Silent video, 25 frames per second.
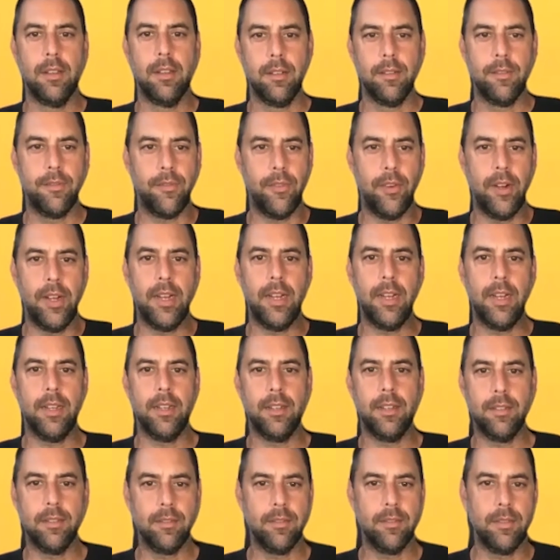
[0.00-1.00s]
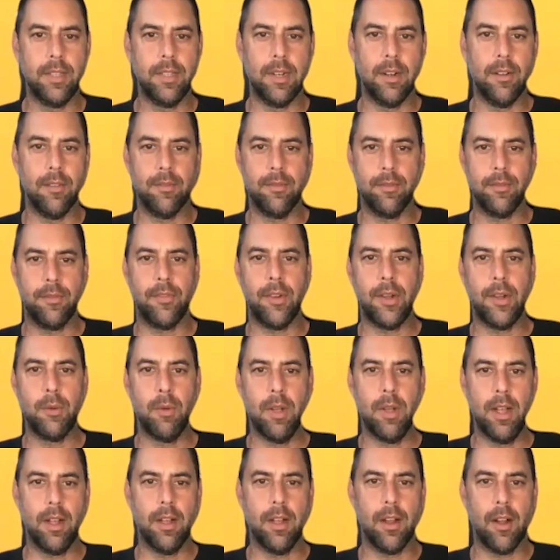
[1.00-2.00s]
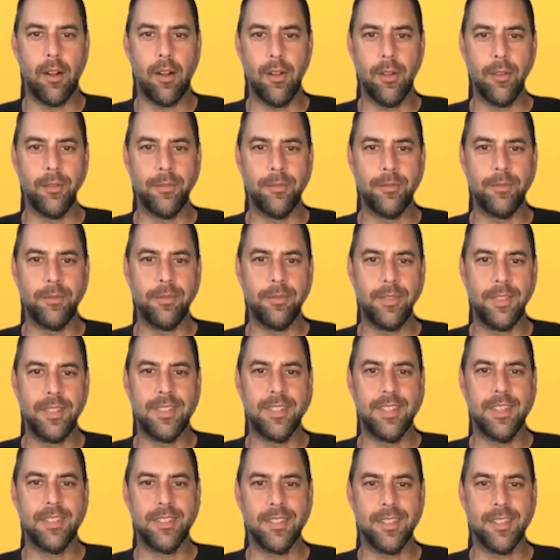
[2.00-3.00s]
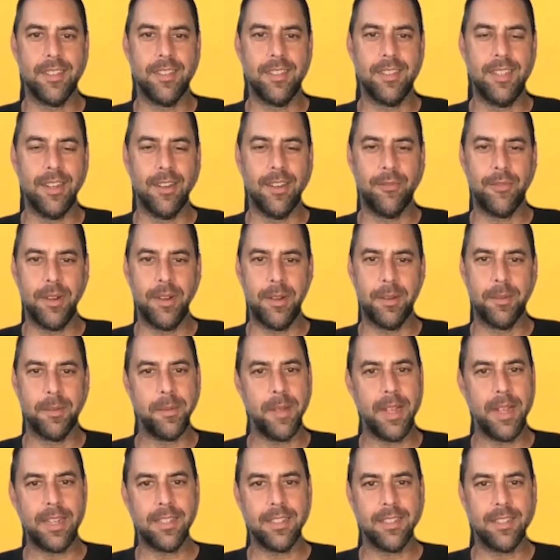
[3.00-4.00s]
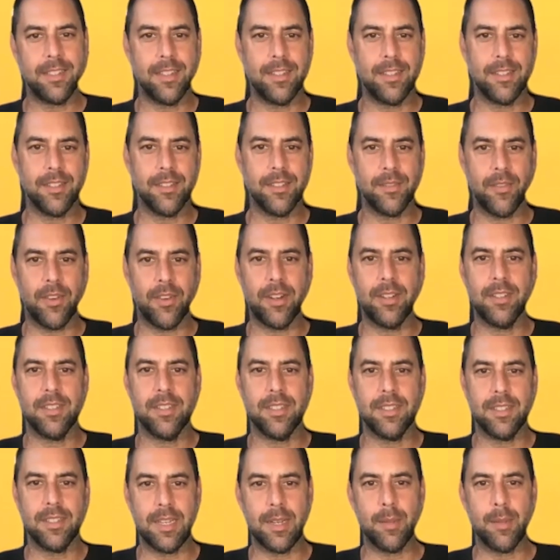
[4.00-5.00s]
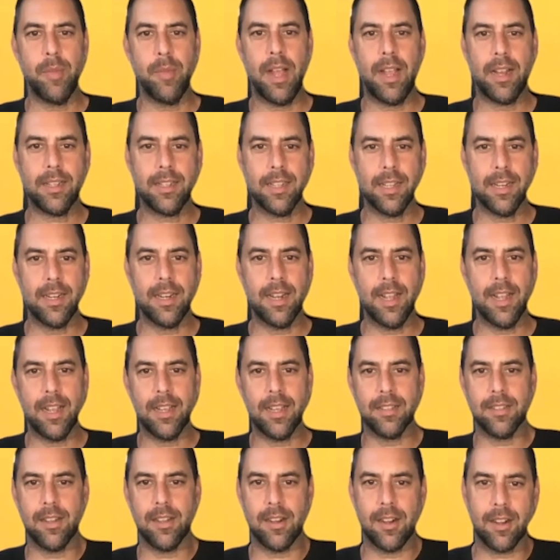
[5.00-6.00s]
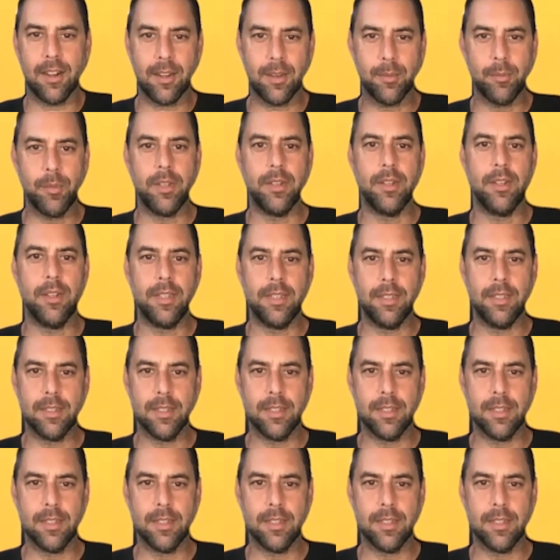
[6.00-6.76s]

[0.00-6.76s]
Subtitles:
free will, our own decision, freedom to make decisions versus the impact that it has on our community.